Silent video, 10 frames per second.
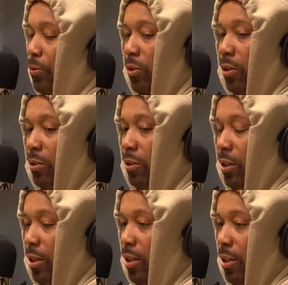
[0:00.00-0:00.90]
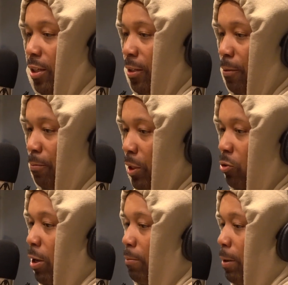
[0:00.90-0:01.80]
So I
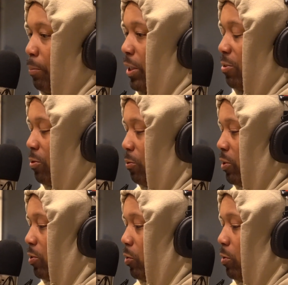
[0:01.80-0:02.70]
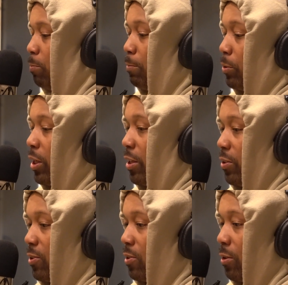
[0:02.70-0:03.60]
try my best to introduce people to
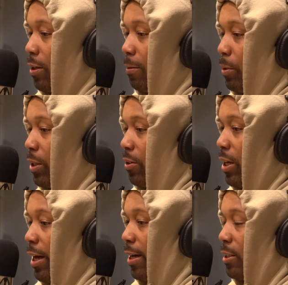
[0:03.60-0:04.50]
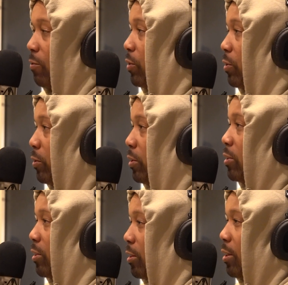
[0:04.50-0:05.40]
others, on the highest of
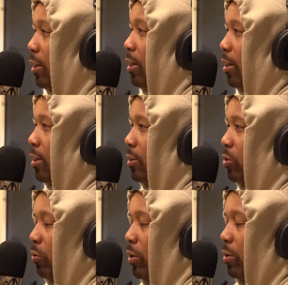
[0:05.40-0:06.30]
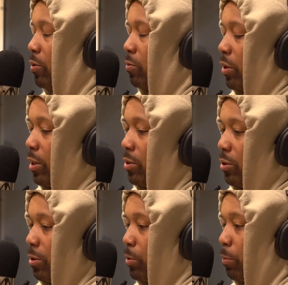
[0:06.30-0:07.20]
accords, and assure that those
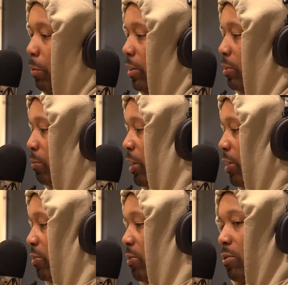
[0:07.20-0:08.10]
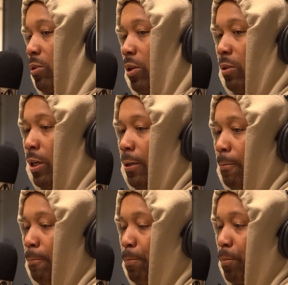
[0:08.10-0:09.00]
relationships are maximized.
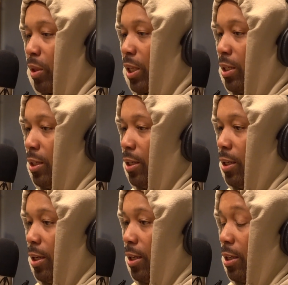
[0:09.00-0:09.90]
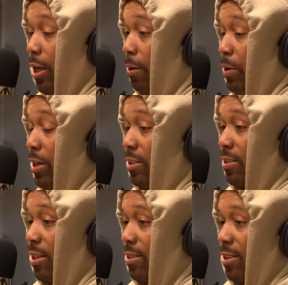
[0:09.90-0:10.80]
So, man,
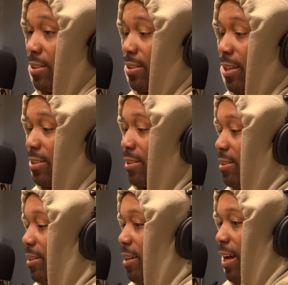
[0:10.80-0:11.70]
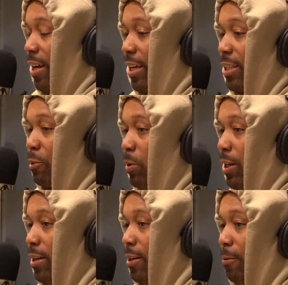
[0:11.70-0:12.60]
that's I guess,
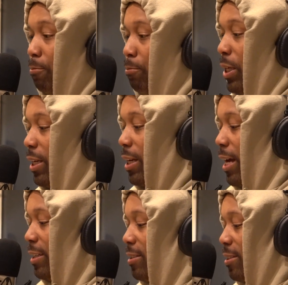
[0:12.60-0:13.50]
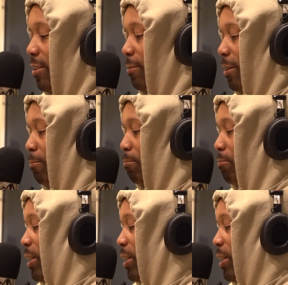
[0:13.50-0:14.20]
man, being nice and